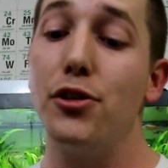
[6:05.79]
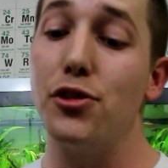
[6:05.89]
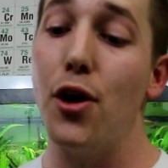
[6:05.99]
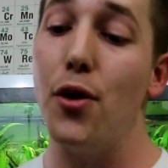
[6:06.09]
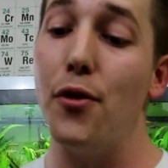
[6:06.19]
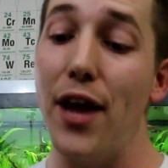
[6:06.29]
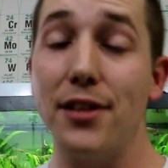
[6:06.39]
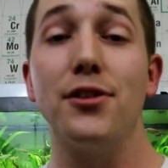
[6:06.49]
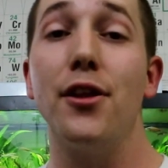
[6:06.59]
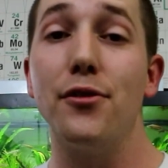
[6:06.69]
So
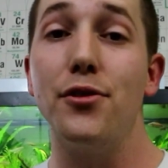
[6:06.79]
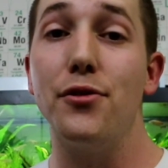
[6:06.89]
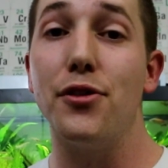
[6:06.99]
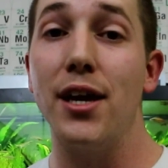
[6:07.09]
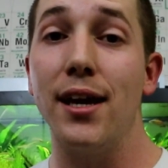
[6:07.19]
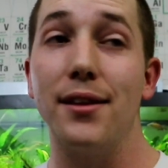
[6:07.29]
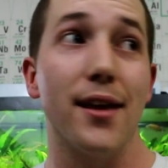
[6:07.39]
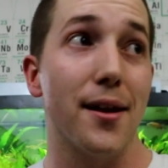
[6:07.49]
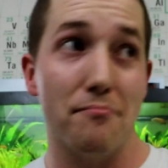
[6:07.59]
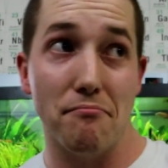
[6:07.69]
that's another new thing
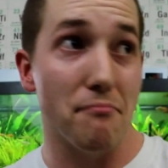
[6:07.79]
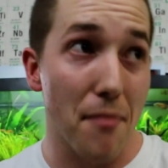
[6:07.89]
that